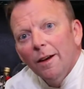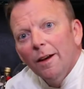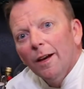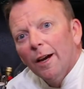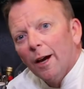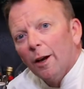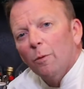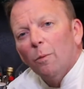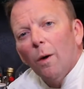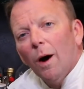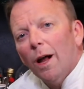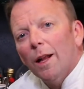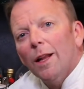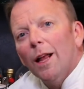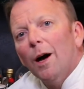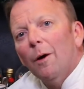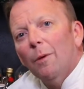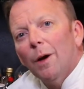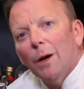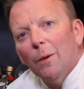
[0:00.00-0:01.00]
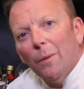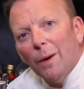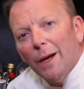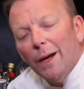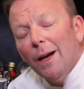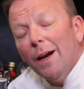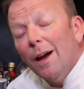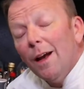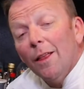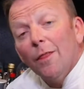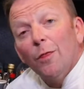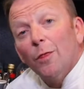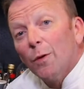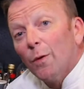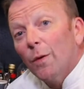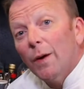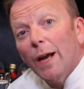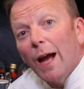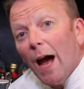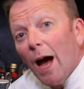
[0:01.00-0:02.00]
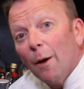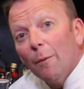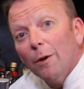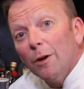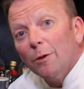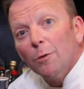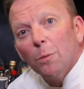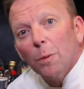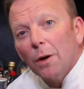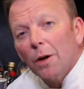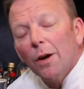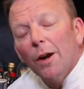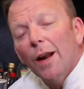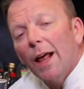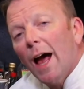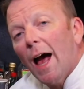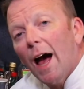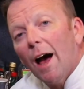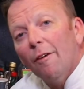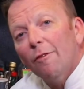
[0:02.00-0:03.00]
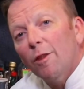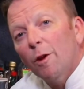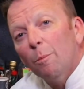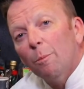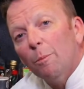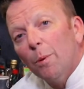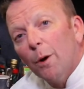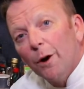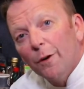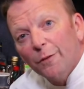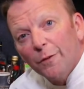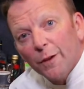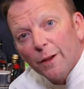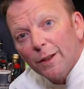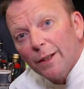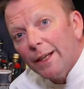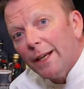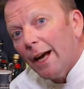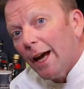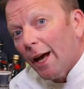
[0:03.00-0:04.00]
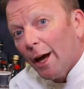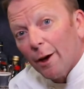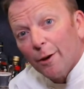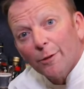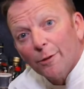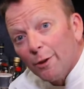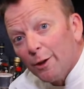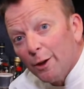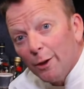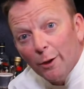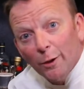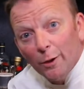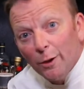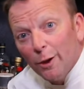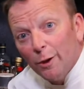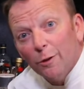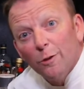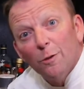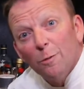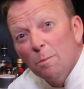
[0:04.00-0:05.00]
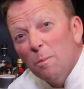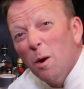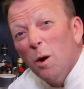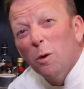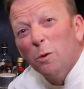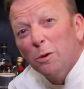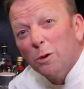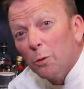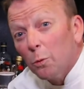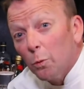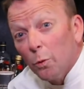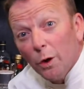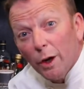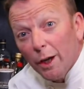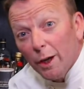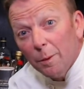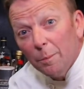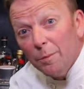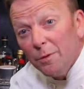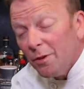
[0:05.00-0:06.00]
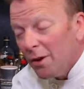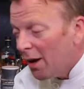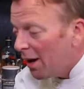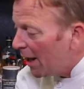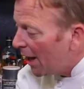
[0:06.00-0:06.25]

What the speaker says: And voila, we wait. In 3 hours, we're going to have the perfectly executed smoked ribs